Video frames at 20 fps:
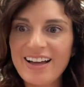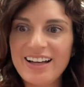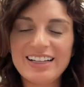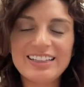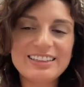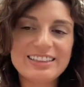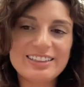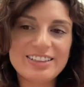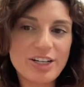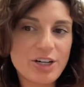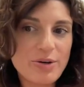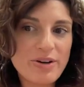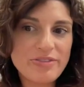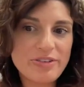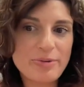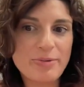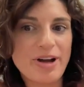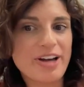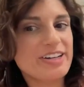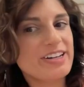Hello,
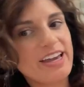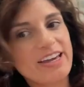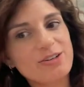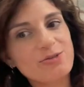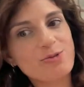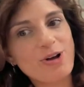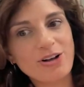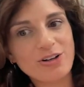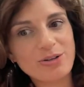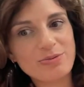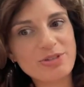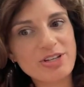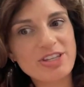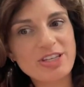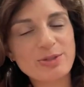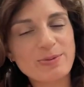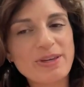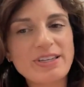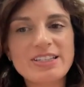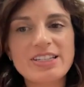everyone, and welcome to
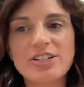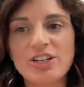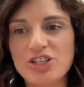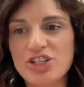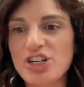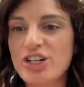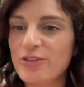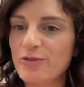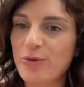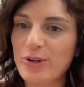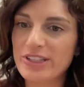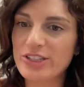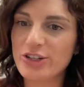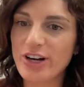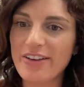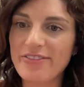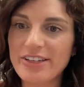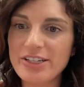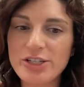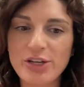this week's edition of What's
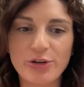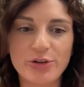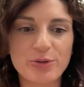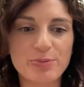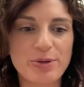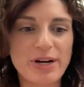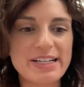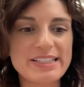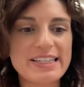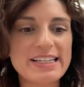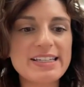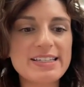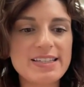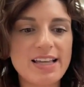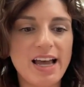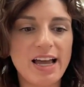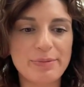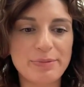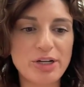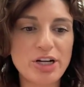Driving Token Prices.
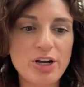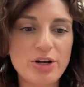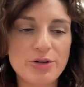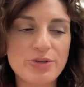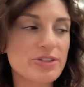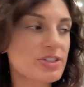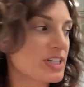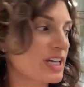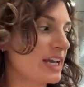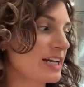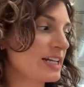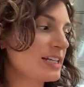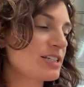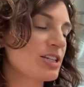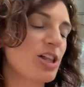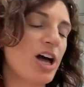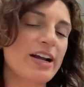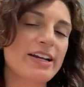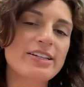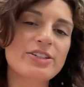I'm your host, Katie
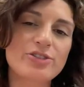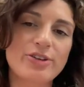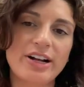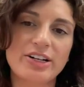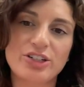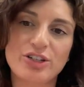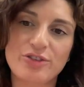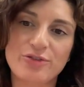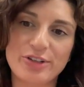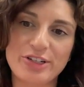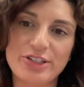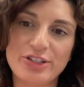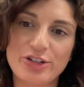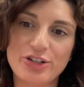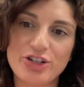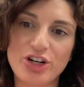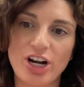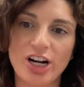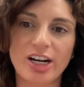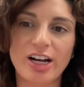Talati, Director of
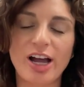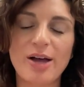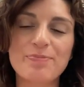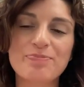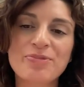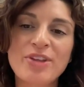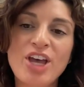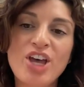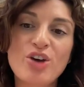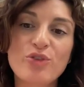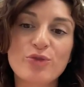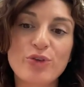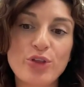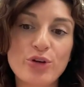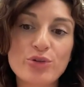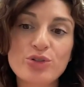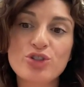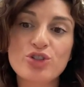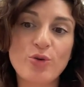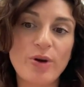Research at ARCA. For
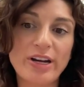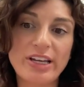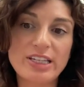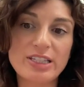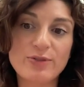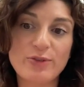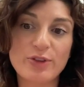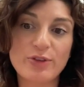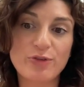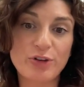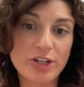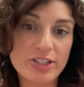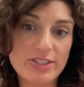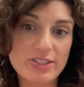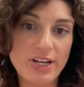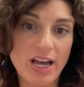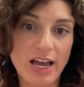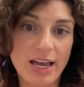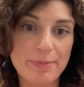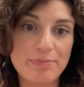those joining us for the
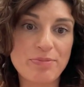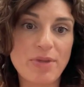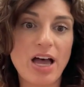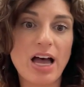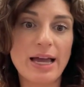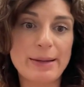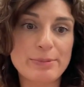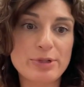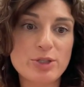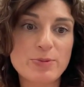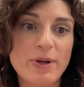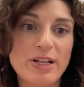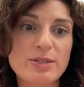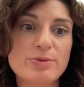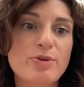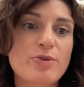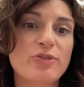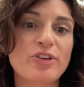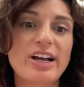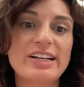first time, I'm
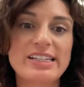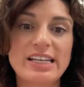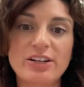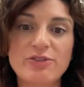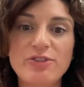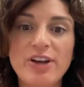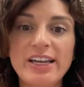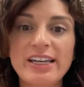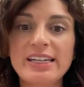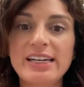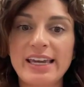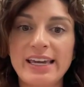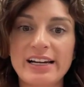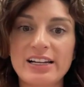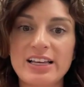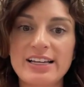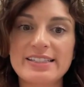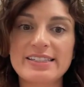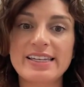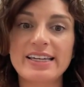responsible for identifying and
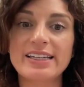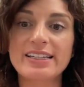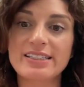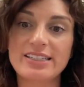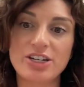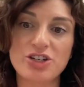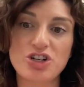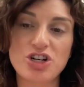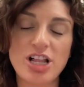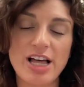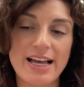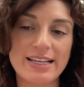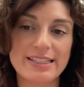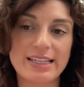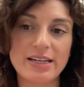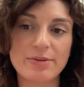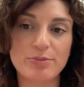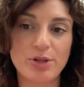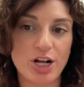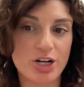analyzing digital
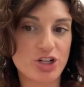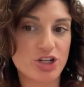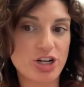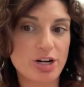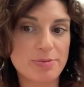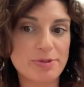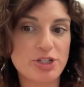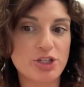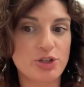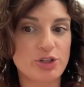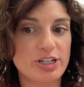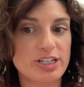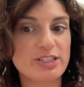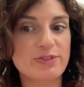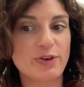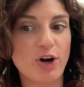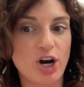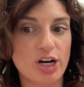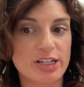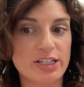asset and blockchain
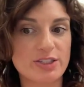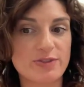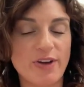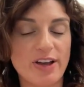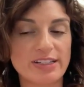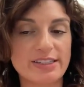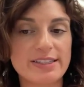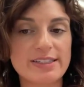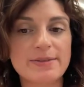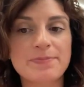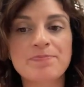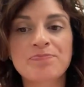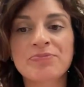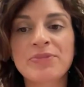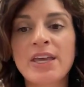opportunities for ARCA's funds.